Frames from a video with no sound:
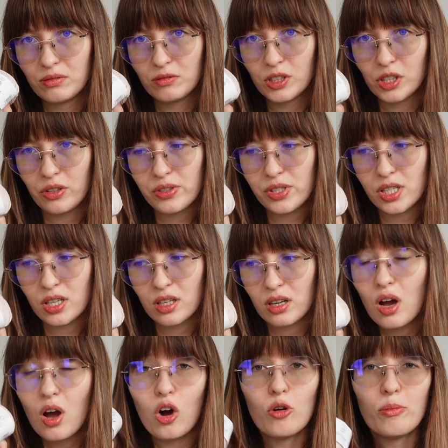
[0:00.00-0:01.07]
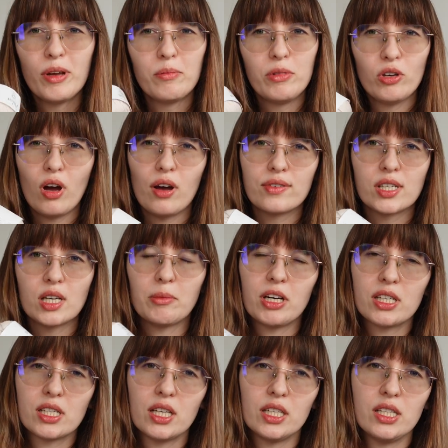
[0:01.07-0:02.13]
What do you think? Or maybe you have some
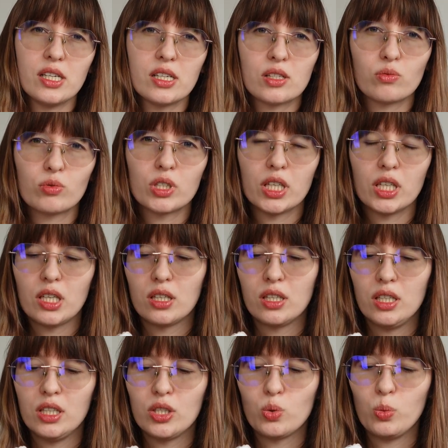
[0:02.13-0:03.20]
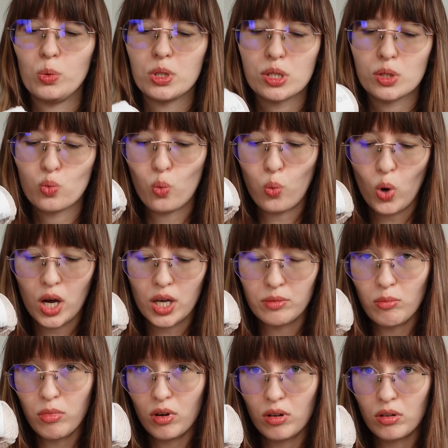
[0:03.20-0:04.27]
other ideas what I can knit with
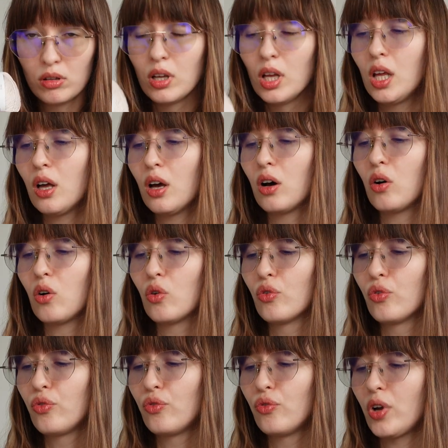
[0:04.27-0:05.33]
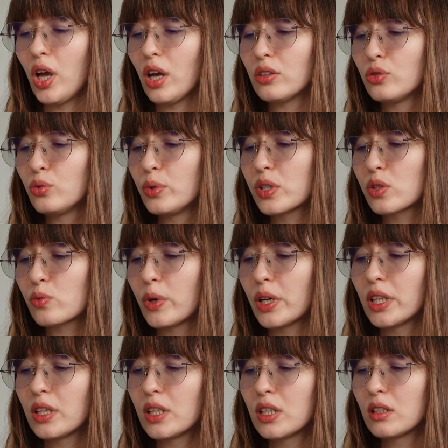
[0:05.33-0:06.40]
one ball of and with
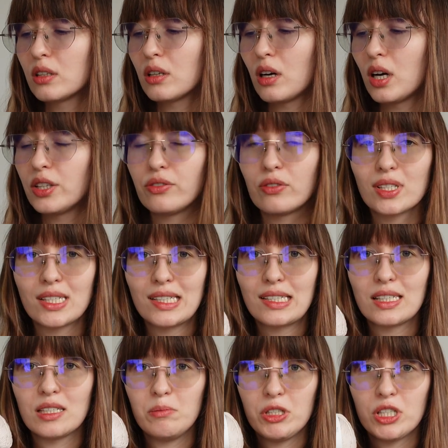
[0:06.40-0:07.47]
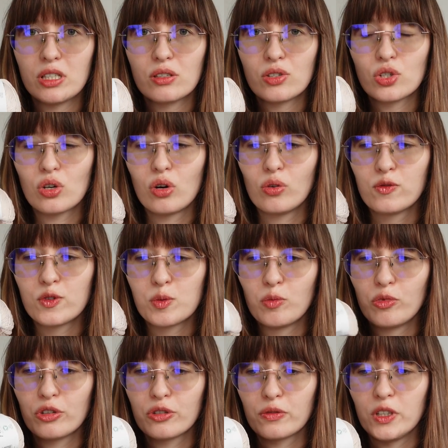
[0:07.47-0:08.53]
160 meters of
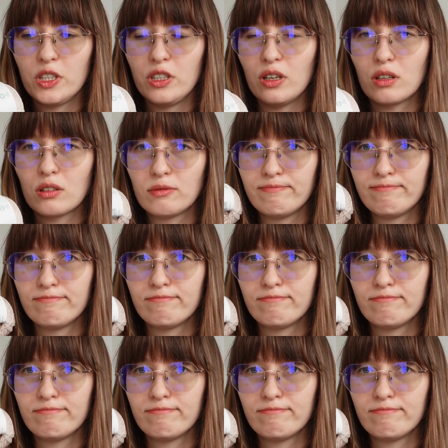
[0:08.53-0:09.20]
sport weight yarn.